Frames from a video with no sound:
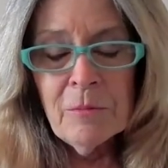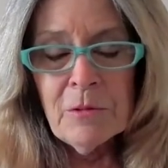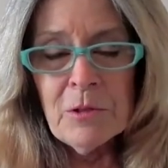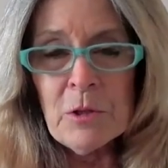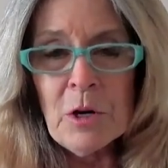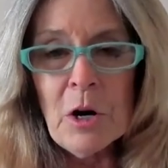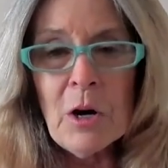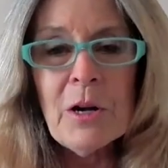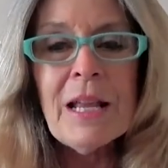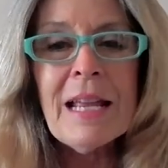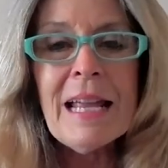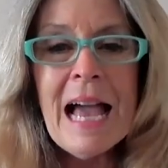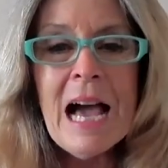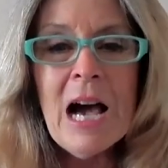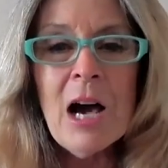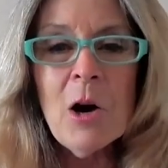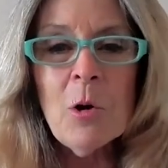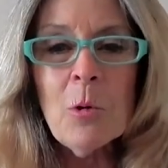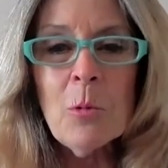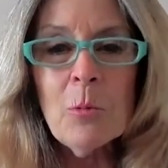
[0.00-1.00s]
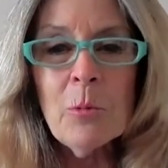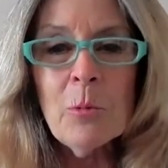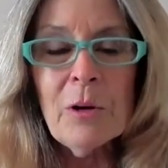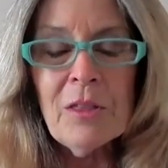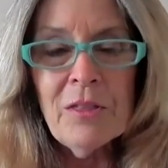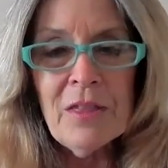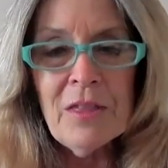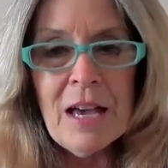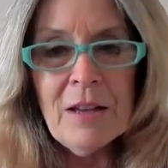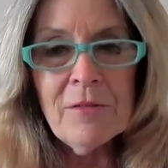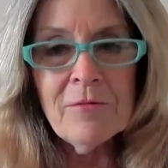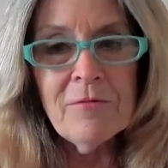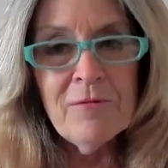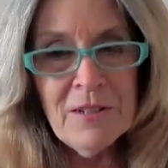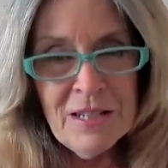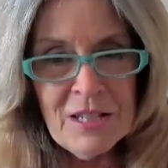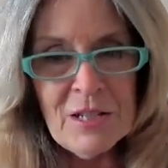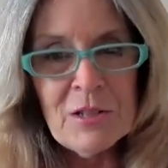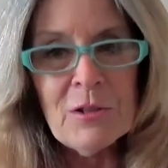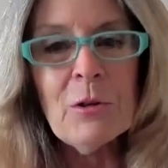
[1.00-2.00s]
starting out with that
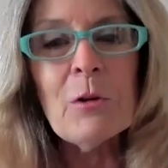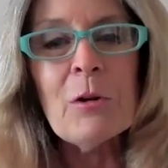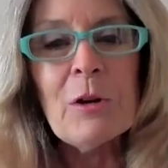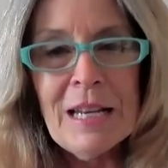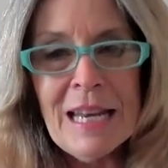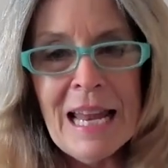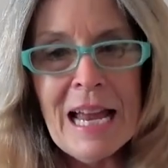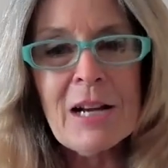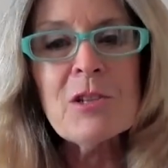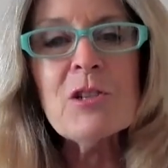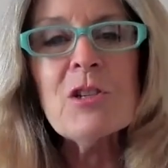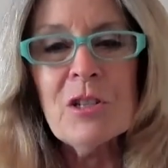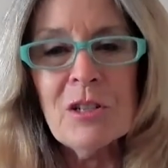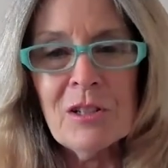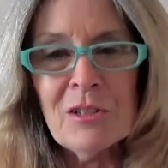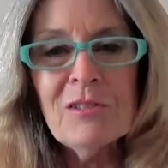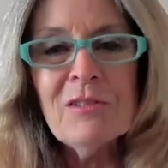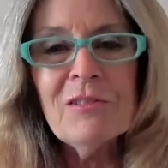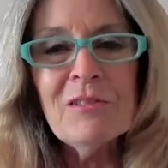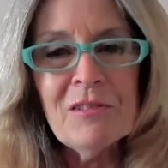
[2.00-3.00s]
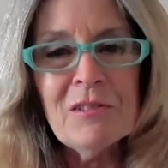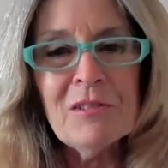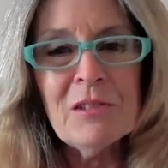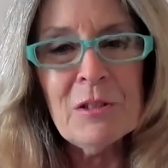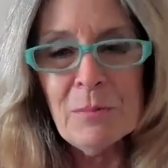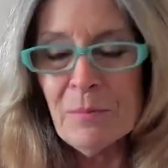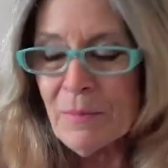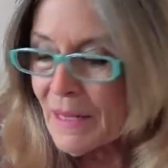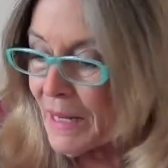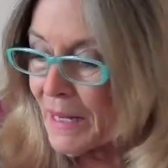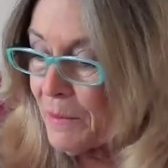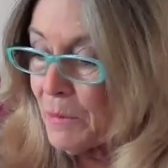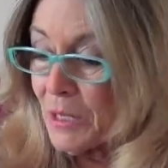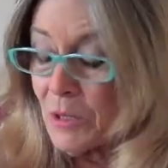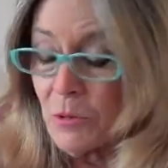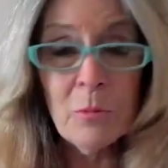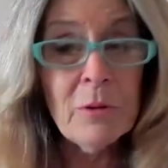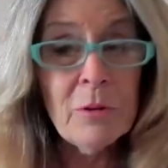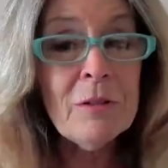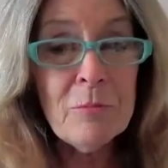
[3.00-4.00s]
physical connection to
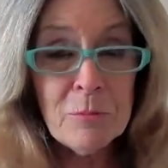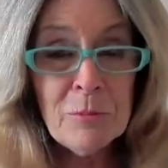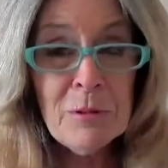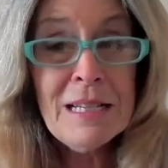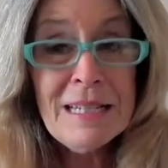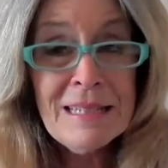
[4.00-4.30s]
babies, we're